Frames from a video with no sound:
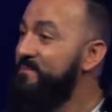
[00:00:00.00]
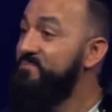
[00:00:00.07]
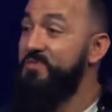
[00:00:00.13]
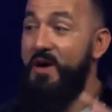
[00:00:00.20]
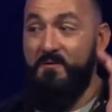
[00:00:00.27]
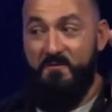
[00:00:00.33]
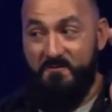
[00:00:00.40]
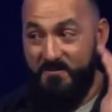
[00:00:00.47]

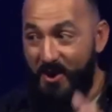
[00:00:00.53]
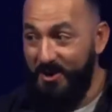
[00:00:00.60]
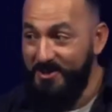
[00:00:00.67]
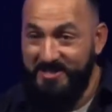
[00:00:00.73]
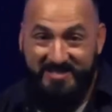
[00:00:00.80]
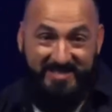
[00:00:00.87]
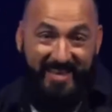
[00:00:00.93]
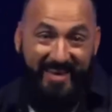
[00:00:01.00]
the
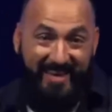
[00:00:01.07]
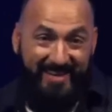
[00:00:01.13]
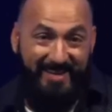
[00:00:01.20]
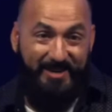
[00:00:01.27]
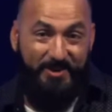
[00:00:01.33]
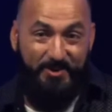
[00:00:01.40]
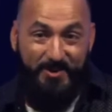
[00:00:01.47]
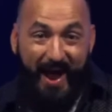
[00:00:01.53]
first thing,
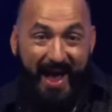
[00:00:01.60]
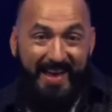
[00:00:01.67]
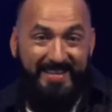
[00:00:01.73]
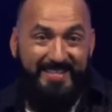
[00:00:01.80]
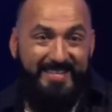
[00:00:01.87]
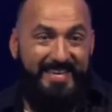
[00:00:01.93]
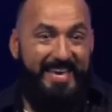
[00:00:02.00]
right?